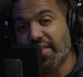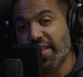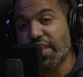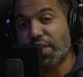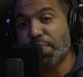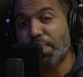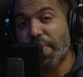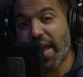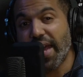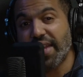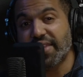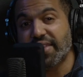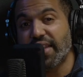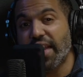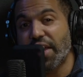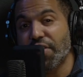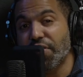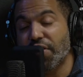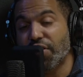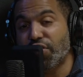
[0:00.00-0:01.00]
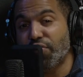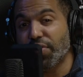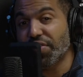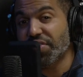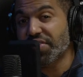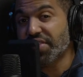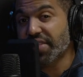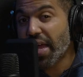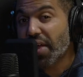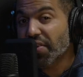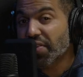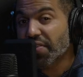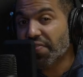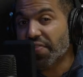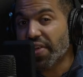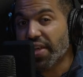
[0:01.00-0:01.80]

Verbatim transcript: These pads allow you to trigger sound